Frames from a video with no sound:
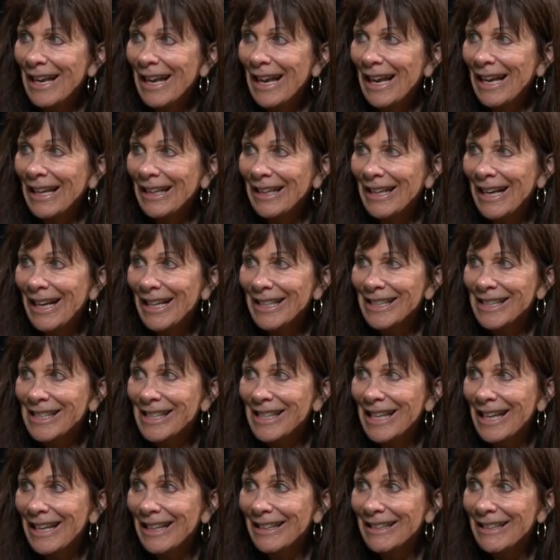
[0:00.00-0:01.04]
And I
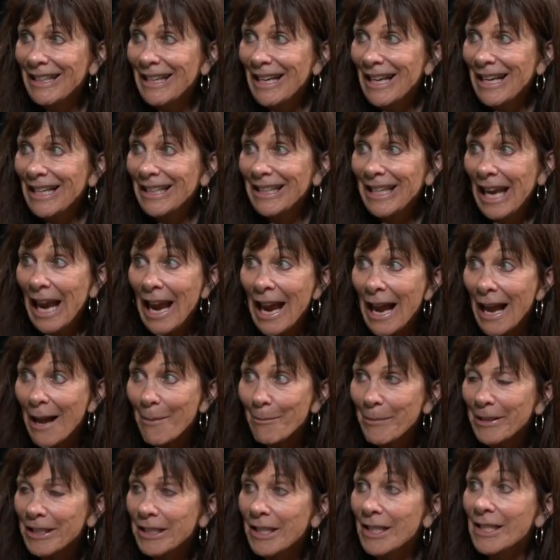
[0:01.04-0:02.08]
said, yeah,
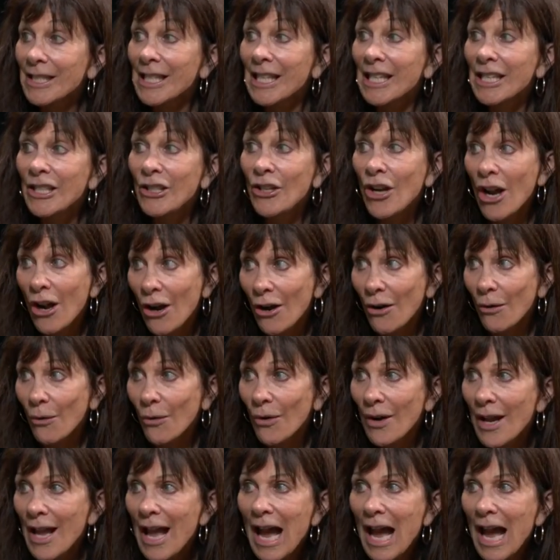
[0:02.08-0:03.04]
but does he know?